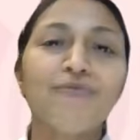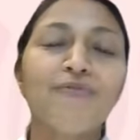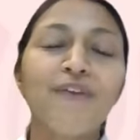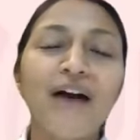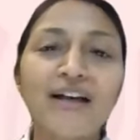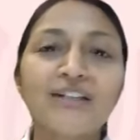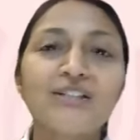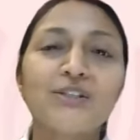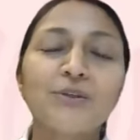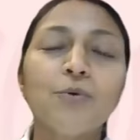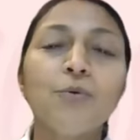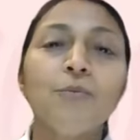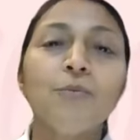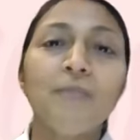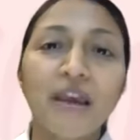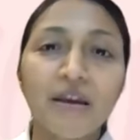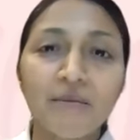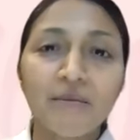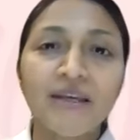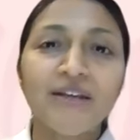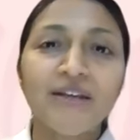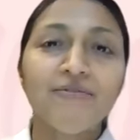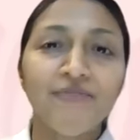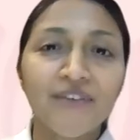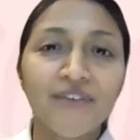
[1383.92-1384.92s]
of us who may
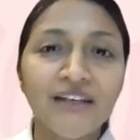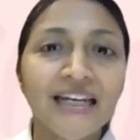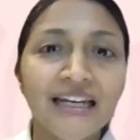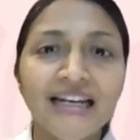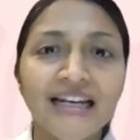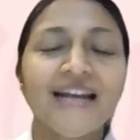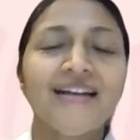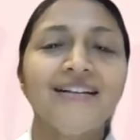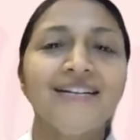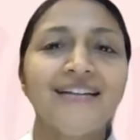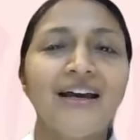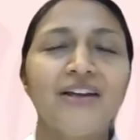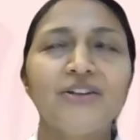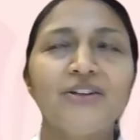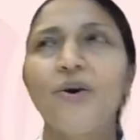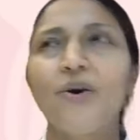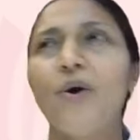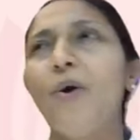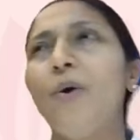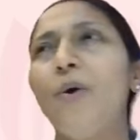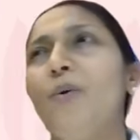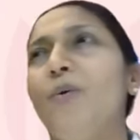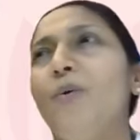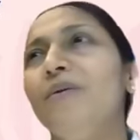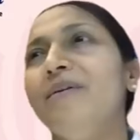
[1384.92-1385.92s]
be feeling that,
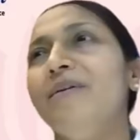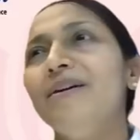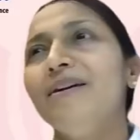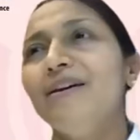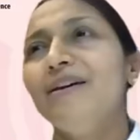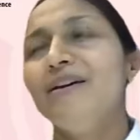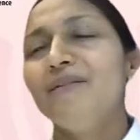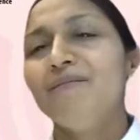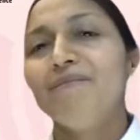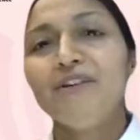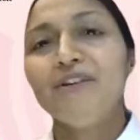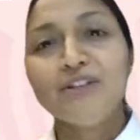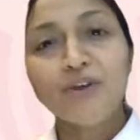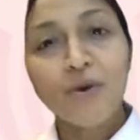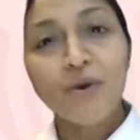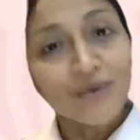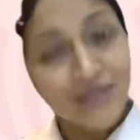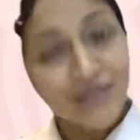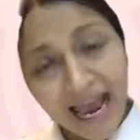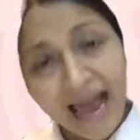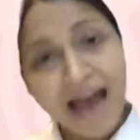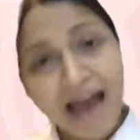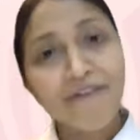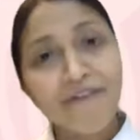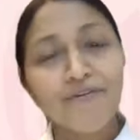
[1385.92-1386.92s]
oh, we don't
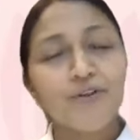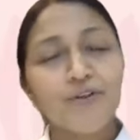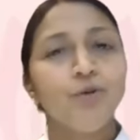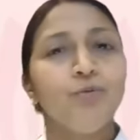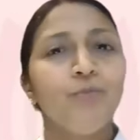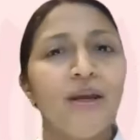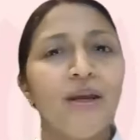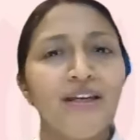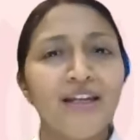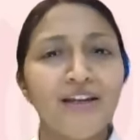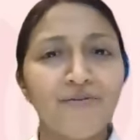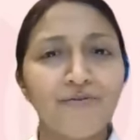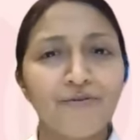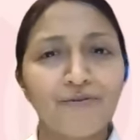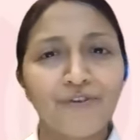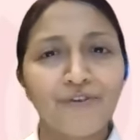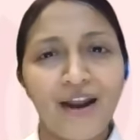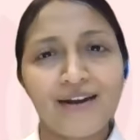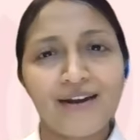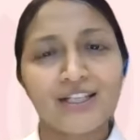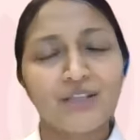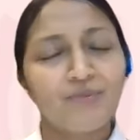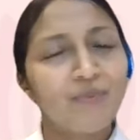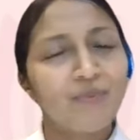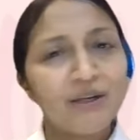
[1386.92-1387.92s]
have too many
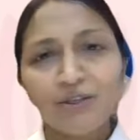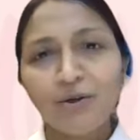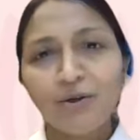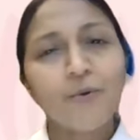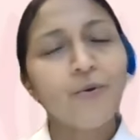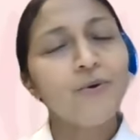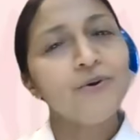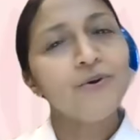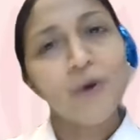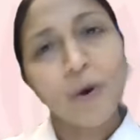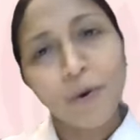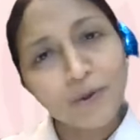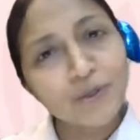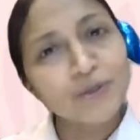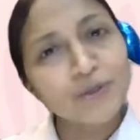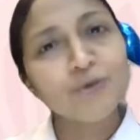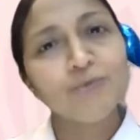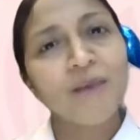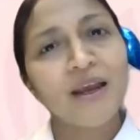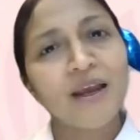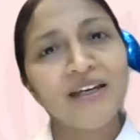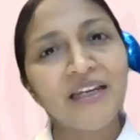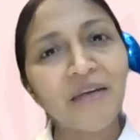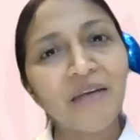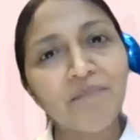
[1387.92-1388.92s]
friends, we don't know too
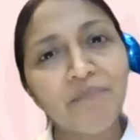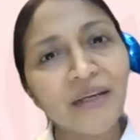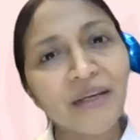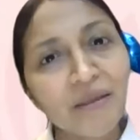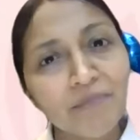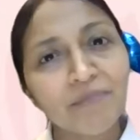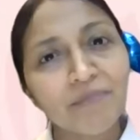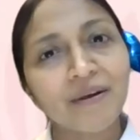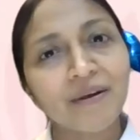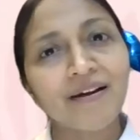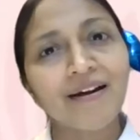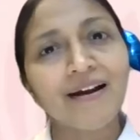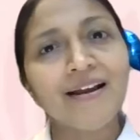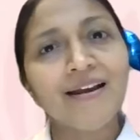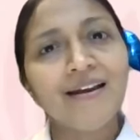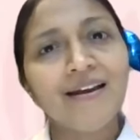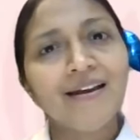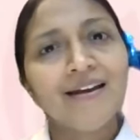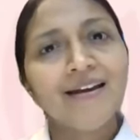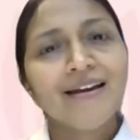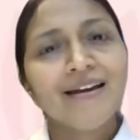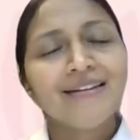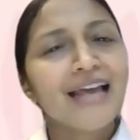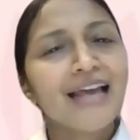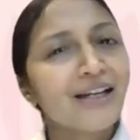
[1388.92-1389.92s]
many people,
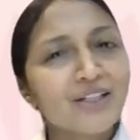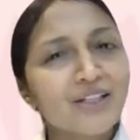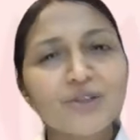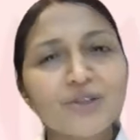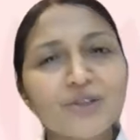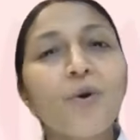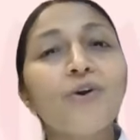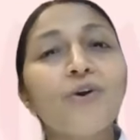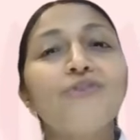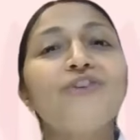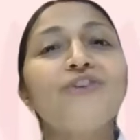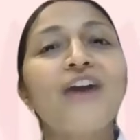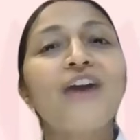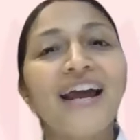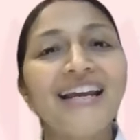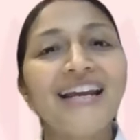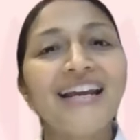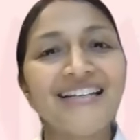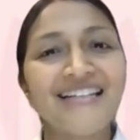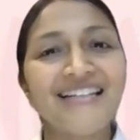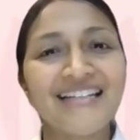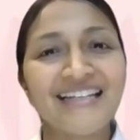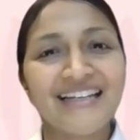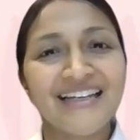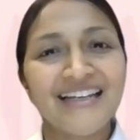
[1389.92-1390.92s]
that's all
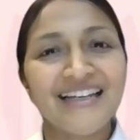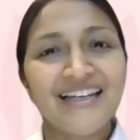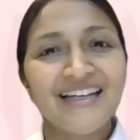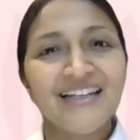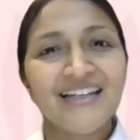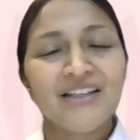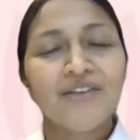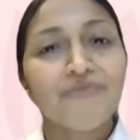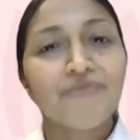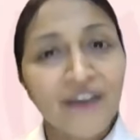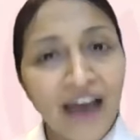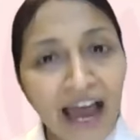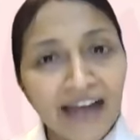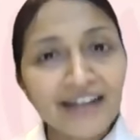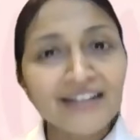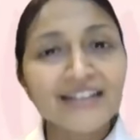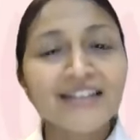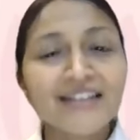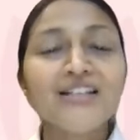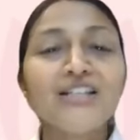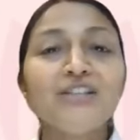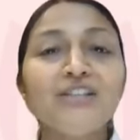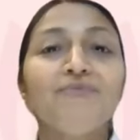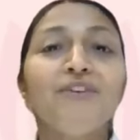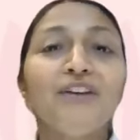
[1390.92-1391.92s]
right. The fact
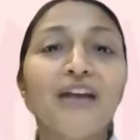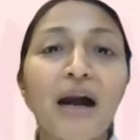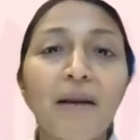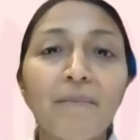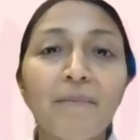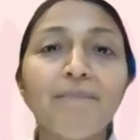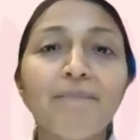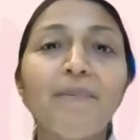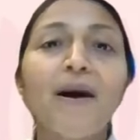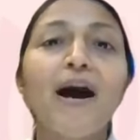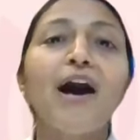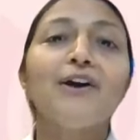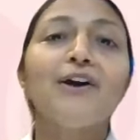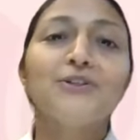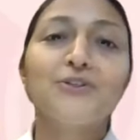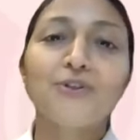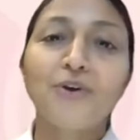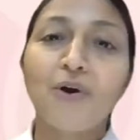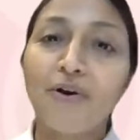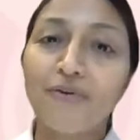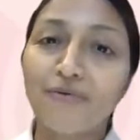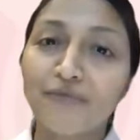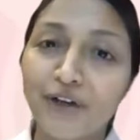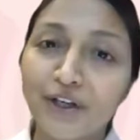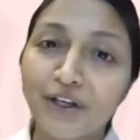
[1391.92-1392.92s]
is we are part
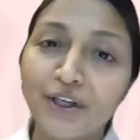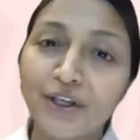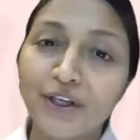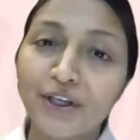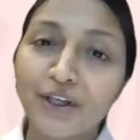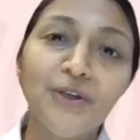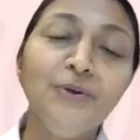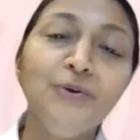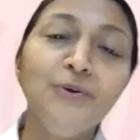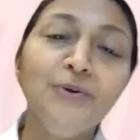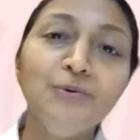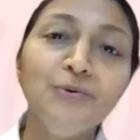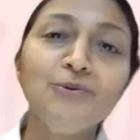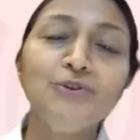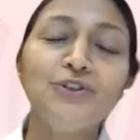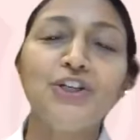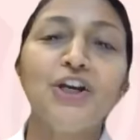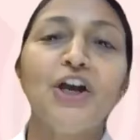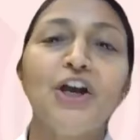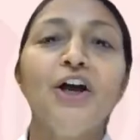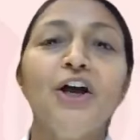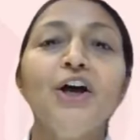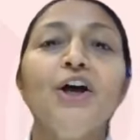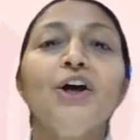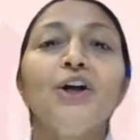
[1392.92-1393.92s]
of a
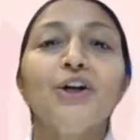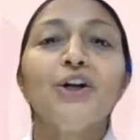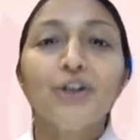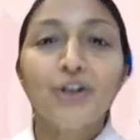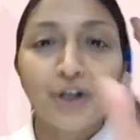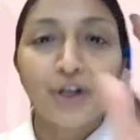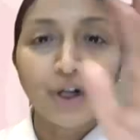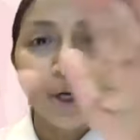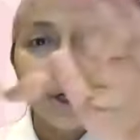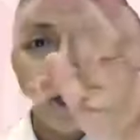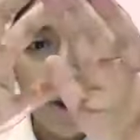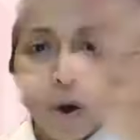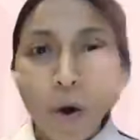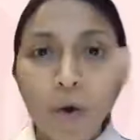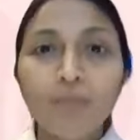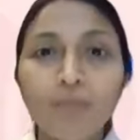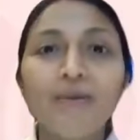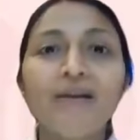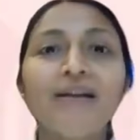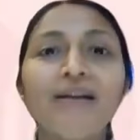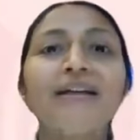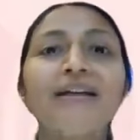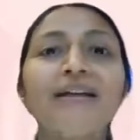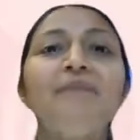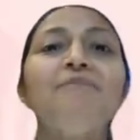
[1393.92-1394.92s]
huge
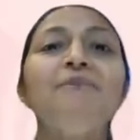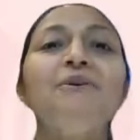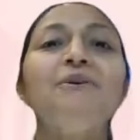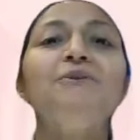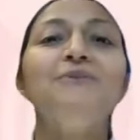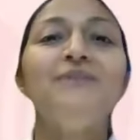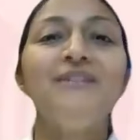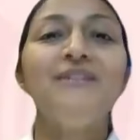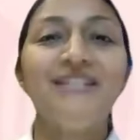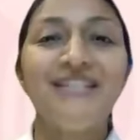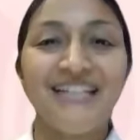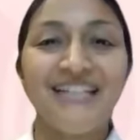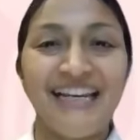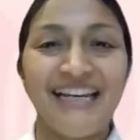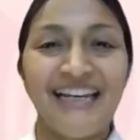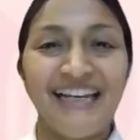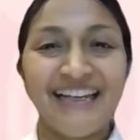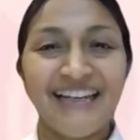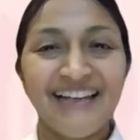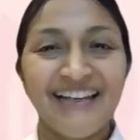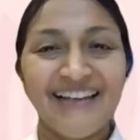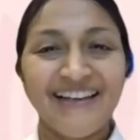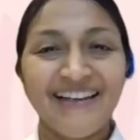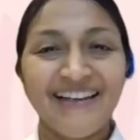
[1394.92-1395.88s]
global community